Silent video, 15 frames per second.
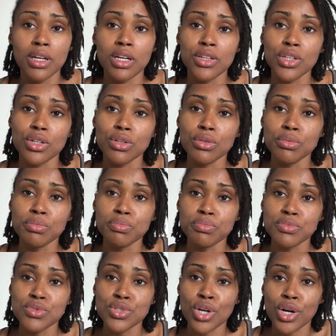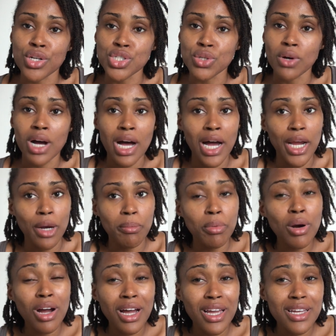They'll charge you a higher
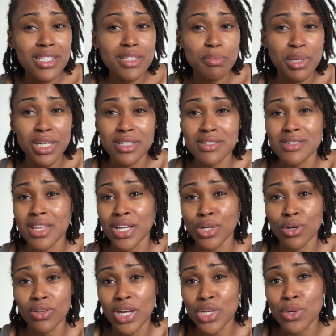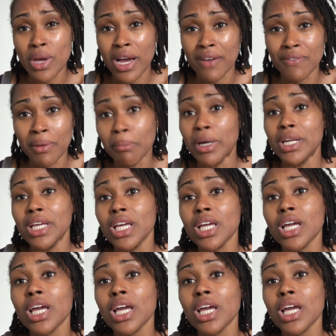price because they know that you have the money.